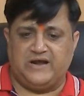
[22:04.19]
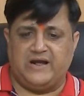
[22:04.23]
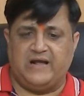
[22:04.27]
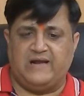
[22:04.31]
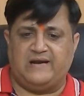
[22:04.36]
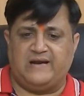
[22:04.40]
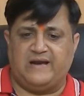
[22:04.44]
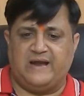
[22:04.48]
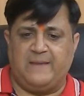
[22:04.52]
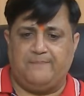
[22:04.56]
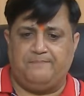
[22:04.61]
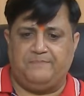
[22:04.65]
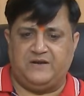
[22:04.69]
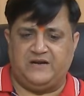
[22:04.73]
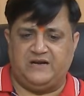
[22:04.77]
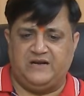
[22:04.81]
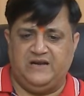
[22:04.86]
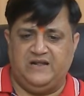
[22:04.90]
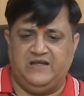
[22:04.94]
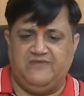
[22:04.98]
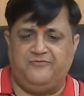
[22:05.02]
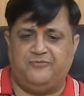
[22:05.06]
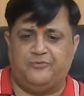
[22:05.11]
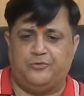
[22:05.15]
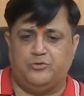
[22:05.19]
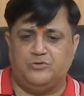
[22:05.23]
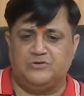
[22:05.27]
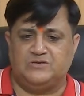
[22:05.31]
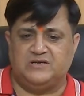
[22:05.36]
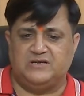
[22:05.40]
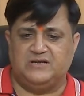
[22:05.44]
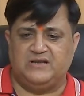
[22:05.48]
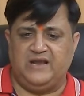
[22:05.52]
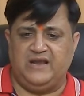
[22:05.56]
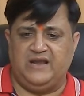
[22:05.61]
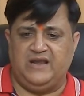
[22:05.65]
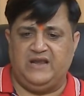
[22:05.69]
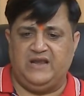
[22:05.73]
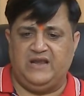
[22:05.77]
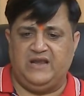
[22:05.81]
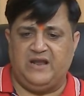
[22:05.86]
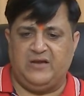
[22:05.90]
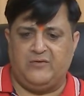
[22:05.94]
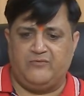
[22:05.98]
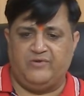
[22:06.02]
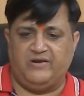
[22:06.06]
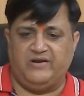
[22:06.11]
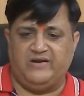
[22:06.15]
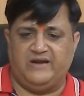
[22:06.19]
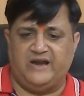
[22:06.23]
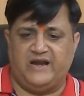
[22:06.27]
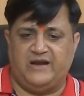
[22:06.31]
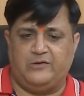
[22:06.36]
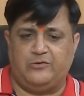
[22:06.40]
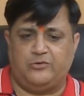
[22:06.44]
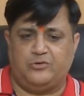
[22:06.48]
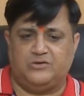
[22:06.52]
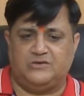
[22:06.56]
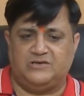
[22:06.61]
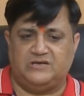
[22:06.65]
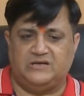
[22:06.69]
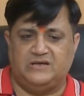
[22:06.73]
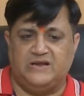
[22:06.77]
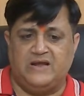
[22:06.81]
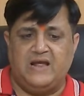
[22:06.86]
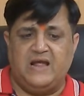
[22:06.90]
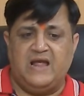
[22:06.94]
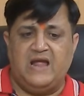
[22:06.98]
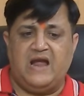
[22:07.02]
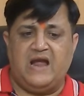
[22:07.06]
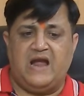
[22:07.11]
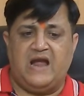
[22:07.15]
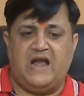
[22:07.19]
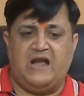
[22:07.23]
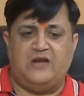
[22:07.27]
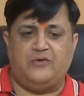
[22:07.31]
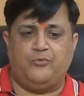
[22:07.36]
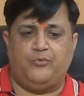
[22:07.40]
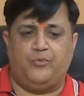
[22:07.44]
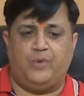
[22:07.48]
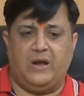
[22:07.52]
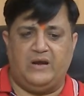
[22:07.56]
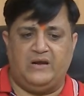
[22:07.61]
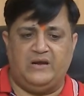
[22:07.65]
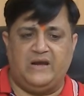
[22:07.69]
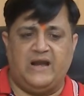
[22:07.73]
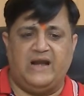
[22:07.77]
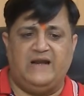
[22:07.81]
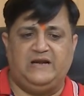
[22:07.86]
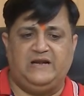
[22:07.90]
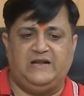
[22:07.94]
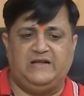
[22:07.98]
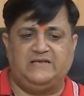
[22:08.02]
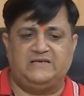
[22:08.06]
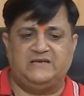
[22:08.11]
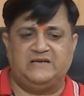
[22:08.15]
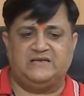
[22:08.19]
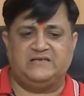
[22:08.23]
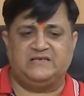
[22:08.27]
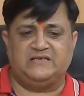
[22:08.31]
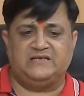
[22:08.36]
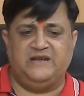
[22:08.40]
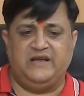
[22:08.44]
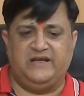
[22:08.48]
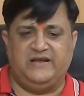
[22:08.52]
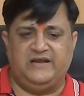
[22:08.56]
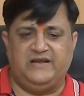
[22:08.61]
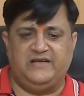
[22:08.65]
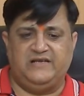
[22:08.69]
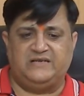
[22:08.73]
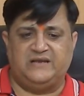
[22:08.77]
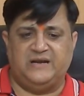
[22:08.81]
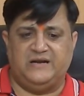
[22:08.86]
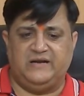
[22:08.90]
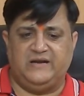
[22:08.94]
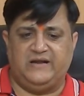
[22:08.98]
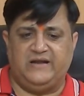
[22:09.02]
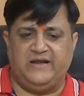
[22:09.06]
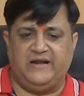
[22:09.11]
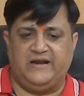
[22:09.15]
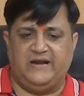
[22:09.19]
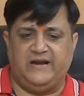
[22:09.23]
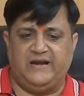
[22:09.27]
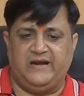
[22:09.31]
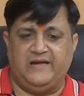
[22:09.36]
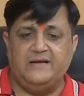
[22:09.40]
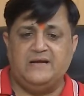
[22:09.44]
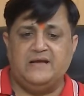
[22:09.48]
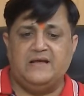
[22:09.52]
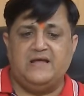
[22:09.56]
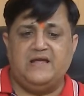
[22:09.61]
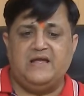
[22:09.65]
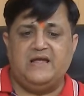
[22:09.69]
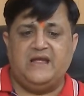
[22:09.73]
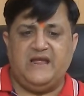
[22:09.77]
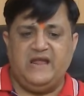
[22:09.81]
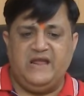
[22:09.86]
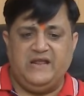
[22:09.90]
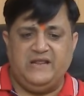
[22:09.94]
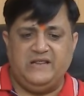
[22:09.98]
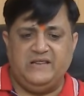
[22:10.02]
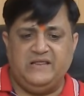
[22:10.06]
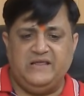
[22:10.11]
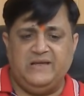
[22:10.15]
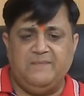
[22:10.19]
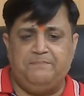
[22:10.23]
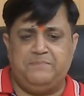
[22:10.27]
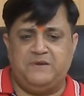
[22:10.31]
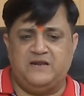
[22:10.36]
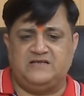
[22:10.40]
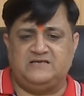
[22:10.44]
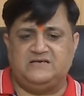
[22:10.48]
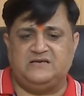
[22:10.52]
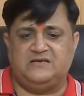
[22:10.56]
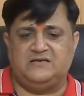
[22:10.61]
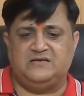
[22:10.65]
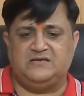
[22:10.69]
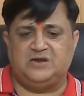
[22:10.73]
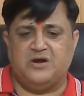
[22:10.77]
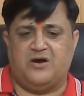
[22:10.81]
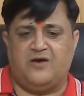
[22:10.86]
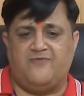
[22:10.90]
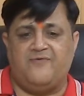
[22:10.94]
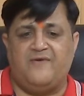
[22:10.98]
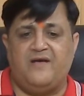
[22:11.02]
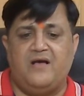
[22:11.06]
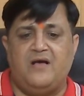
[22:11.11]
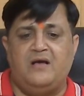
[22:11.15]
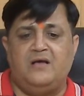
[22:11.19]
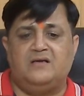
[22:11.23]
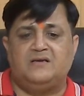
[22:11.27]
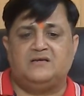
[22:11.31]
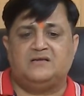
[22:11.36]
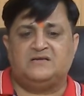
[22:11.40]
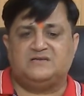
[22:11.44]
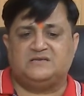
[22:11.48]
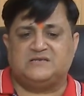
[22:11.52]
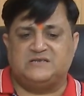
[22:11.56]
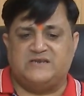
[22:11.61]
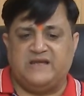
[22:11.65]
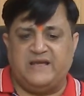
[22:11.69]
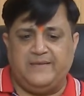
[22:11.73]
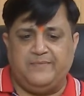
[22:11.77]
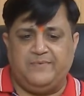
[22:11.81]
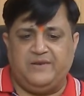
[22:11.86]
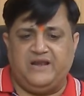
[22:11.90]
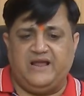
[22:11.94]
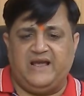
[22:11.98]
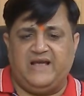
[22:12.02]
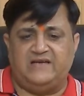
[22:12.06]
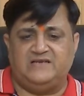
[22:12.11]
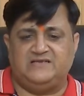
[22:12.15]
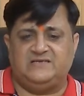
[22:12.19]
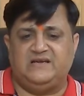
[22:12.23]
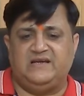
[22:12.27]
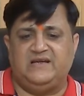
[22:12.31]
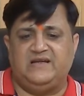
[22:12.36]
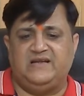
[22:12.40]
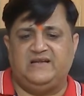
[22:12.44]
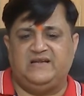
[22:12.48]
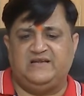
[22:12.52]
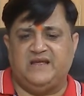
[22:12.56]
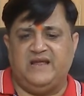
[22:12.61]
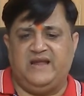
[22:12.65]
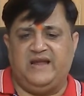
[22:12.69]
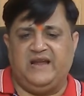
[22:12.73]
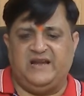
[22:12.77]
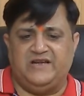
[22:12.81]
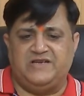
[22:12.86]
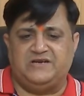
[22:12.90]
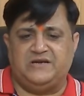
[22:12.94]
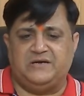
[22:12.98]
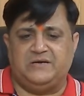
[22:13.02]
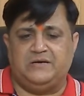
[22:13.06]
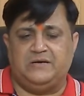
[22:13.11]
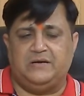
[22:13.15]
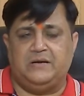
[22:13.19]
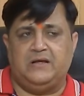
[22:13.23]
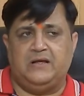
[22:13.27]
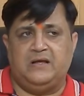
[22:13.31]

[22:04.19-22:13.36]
are rapidly frozen in liquid nitrogen at 196 degrees centigrade in the presence of stabilizing agent.